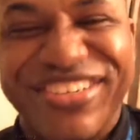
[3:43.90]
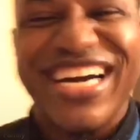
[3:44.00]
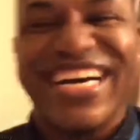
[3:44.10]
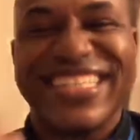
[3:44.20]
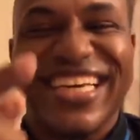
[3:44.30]

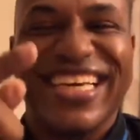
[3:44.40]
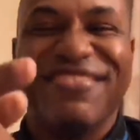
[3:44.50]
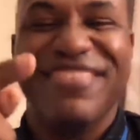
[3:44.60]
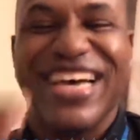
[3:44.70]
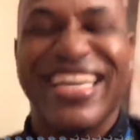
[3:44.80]
Ras, I
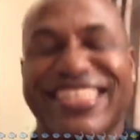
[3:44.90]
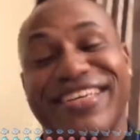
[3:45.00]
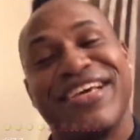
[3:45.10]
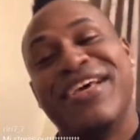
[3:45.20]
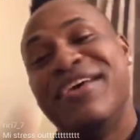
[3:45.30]
him that.
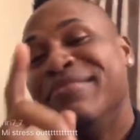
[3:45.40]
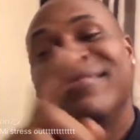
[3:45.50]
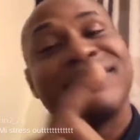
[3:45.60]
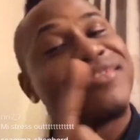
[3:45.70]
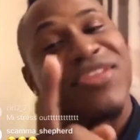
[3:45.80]

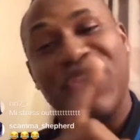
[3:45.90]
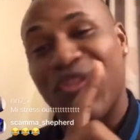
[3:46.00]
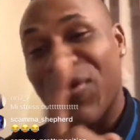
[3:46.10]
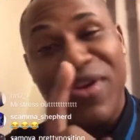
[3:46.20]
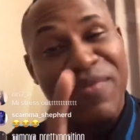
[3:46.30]

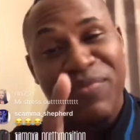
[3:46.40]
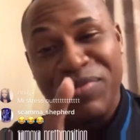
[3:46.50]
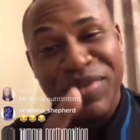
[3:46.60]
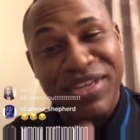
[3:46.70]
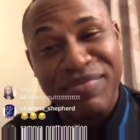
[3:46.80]
Don't ramp
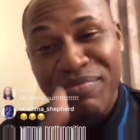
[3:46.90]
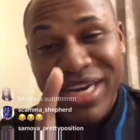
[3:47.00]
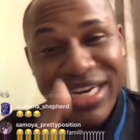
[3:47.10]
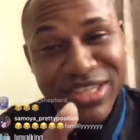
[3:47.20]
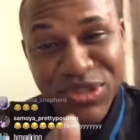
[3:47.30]
with me.
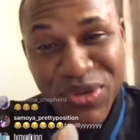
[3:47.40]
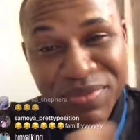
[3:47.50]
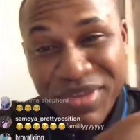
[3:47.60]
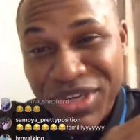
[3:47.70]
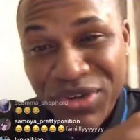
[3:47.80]
Mother
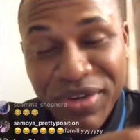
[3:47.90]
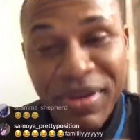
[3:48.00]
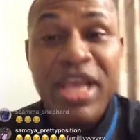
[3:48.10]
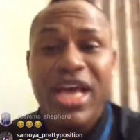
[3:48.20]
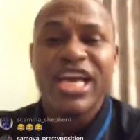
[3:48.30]
joke, me the road.
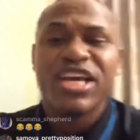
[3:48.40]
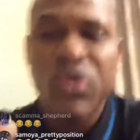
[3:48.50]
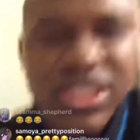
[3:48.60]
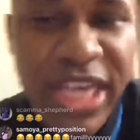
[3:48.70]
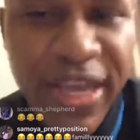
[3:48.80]
Hey, you
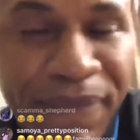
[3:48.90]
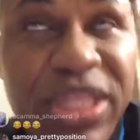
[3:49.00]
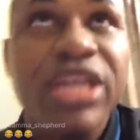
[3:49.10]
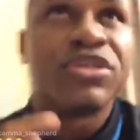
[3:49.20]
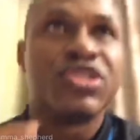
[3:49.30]
know, say,
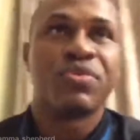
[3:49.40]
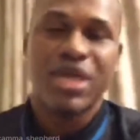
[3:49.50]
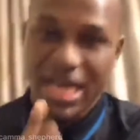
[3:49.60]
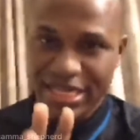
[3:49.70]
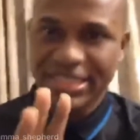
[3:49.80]
I'm telling you
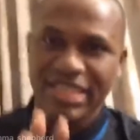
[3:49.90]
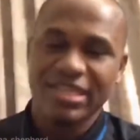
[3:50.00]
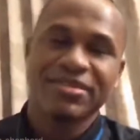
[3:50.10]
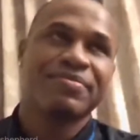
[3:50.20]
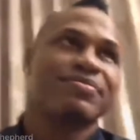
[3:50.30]
something,
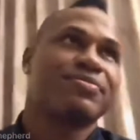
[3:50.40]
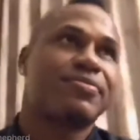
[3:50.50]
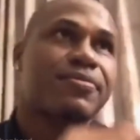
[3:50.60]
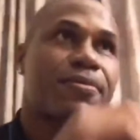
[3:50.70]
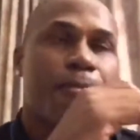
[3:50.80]
honestly.
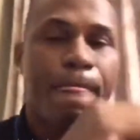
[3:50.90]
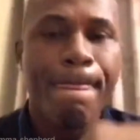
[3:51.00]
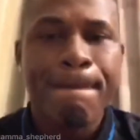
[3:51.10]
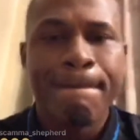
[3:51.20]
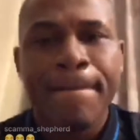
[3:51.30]

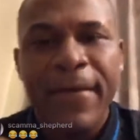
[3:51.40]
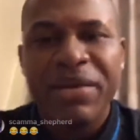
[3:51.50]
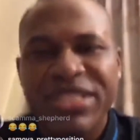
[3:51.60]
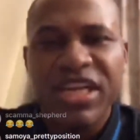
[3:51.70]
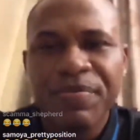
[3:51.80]

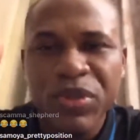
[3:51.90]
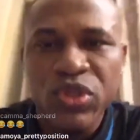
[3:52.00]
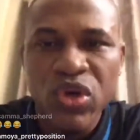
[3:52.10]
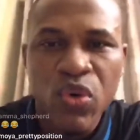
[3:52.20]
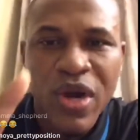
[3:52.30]
See them
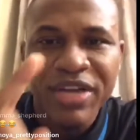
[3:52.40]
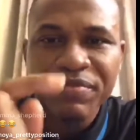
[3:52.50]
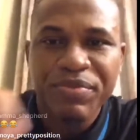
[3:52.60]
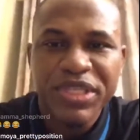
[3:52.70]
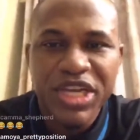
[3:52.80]
put out
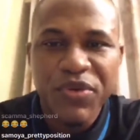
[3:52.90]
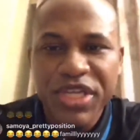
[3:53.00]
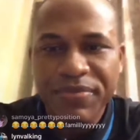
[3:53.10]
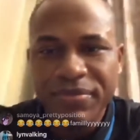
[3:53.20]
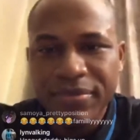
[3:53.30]
one picture
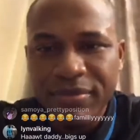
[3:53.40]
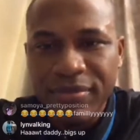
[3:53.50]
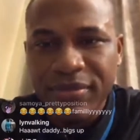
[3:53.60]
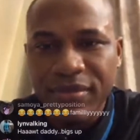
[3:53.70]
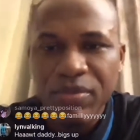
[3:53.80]
with him.
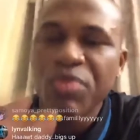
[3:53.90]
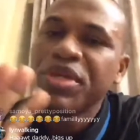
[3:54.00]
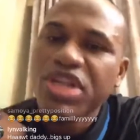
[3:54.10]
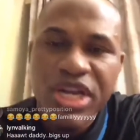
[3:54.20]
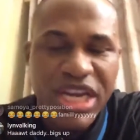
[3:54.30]
But
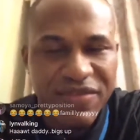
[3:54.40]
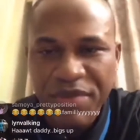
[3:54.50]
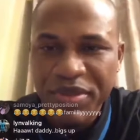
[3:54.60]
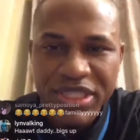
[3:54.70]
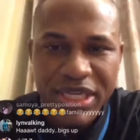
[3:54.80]
me don't have
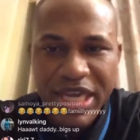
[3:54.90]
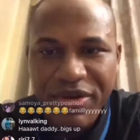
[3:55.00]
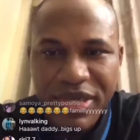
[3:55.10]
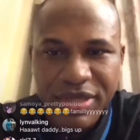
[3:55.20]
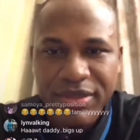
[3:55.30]
that picture there
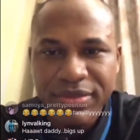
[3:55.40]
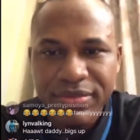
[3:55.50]
already.